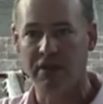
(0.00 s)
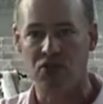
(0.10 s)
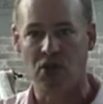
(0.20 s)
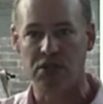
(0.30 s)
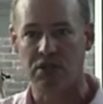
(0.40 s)

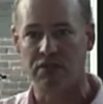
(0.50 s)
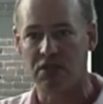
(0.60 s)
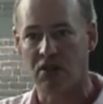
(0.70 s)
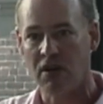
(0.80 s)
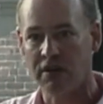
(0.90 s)
Josephus
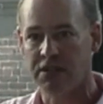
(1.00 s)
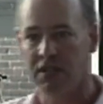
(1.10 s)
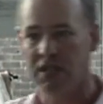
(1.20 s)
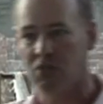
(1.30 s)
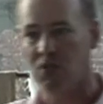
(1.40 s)

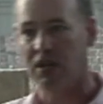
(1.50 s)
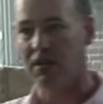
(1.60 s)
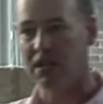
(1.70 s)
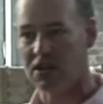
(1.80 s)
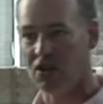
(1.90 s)
Clarkson, as we
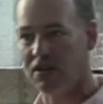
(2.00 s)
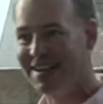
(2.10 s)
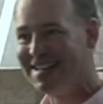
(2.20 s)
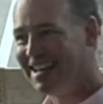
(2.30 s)
heard,